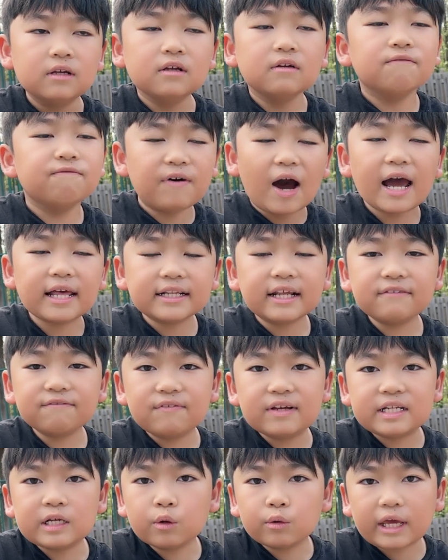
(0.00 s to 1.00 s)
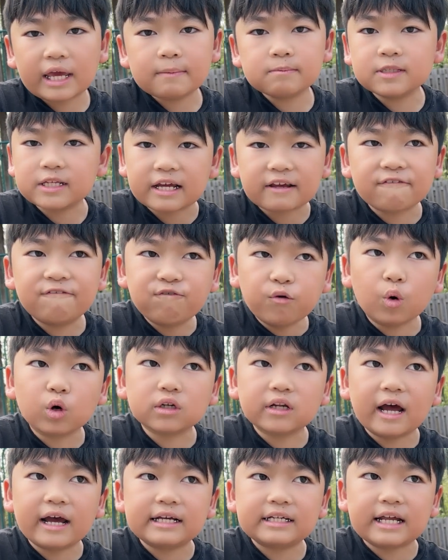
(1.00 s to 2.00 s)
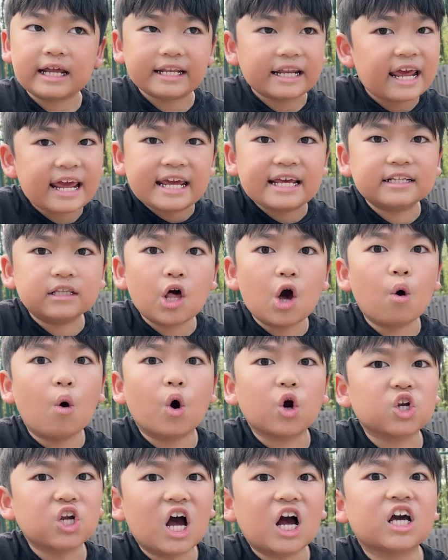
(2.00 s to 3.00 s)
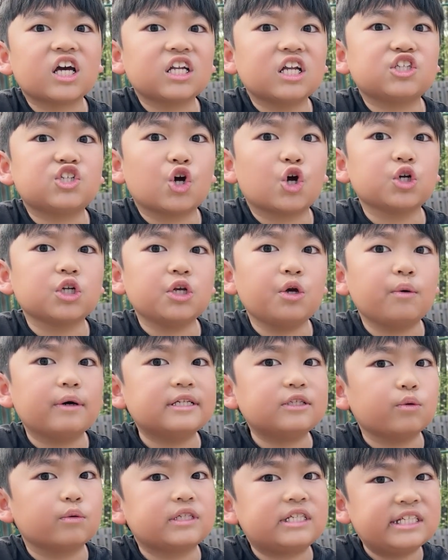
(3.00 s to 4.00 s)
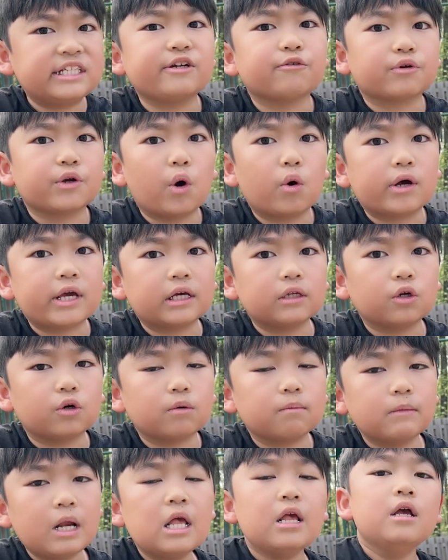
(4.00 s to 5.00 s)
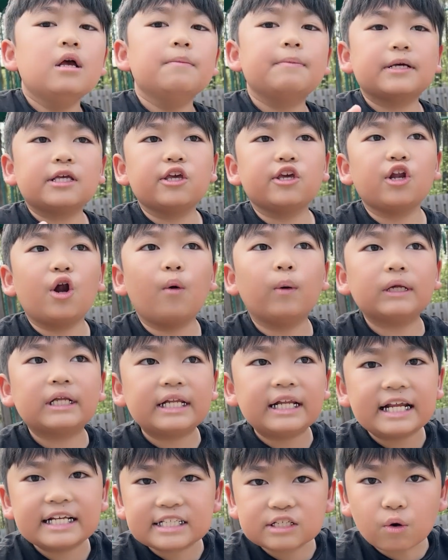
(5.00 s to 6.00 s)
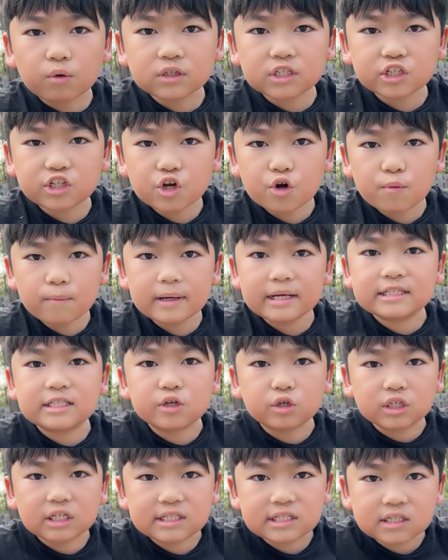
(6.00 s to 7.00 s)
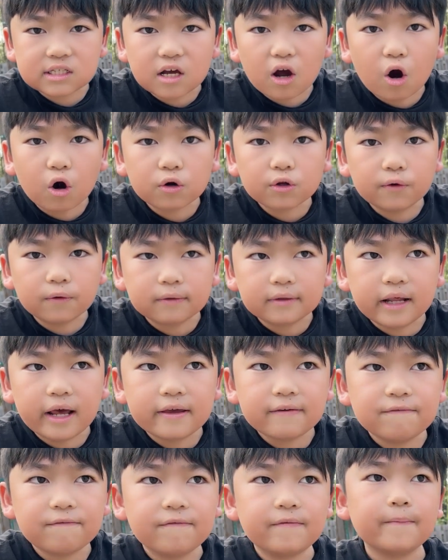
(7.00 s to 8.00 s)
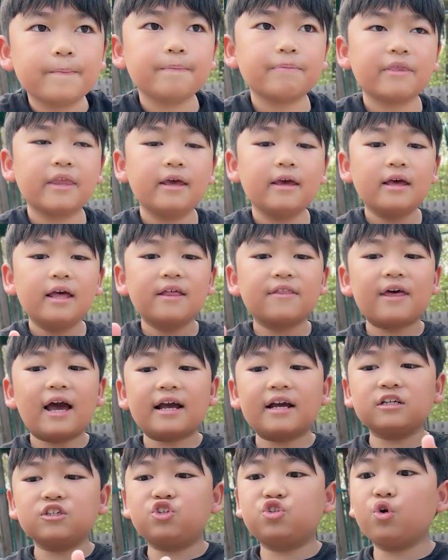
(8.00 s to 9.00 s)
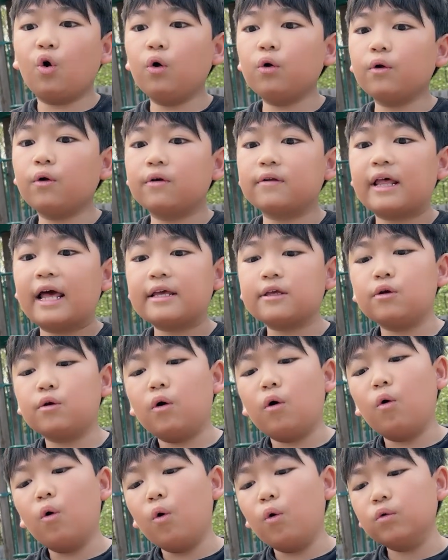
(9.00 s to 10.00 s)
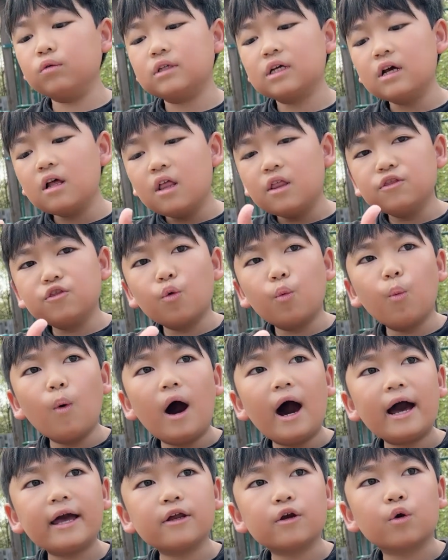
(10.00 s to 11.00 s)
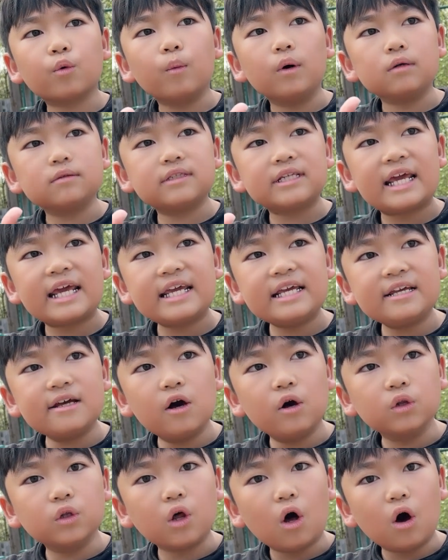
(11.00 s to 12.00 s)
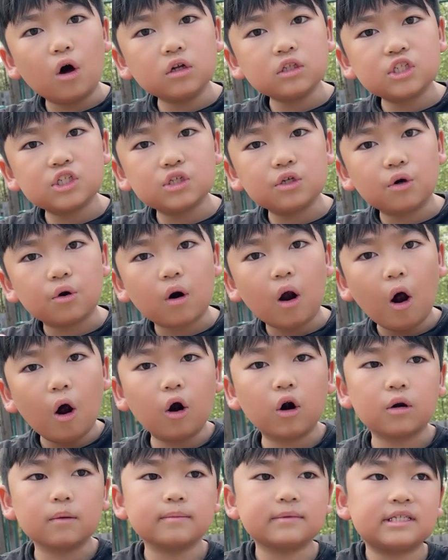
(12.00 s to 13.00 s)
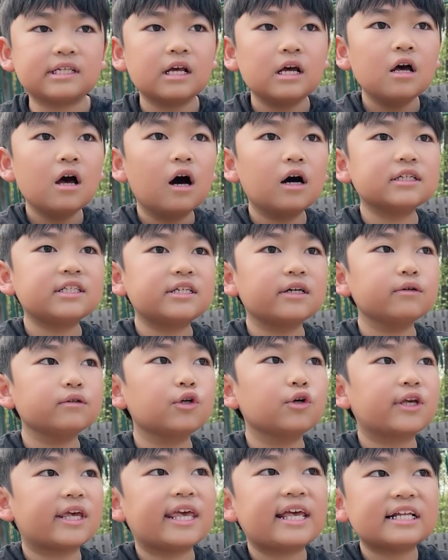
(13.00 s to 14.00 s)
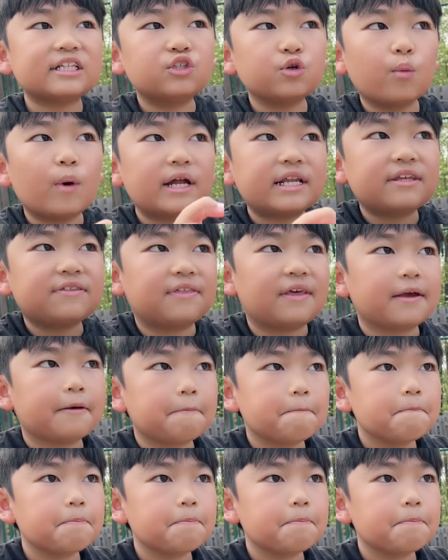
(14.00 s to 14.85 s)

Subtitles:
Violent video games like Fortnite and Halo are not going to turn you into a serial killer. But you know what it is going to do? It's going to scar your life. That controller that you hold, the wire will tangle onto your arms until you can't do anything.